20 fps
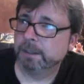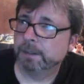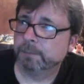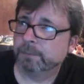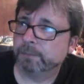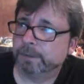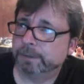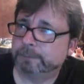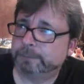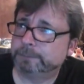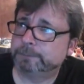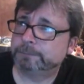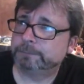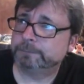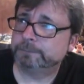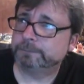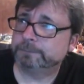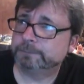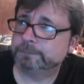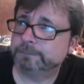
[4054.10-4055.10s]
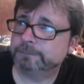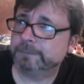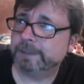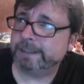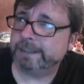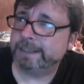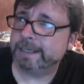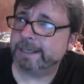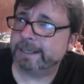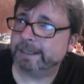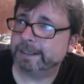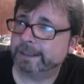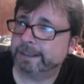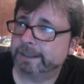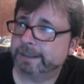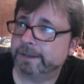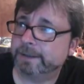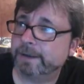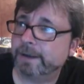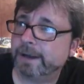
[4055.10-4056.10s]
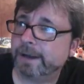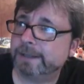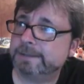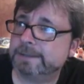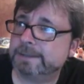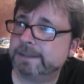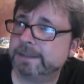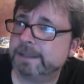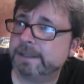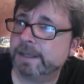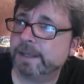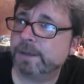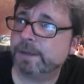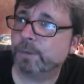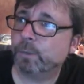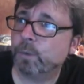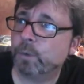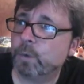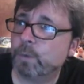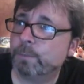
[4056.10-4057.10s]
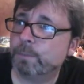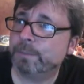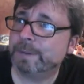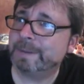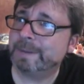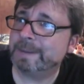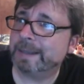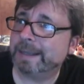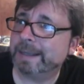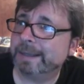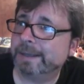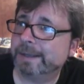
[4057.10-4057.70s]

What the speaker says: But yeah, gang, I tell you, it will be a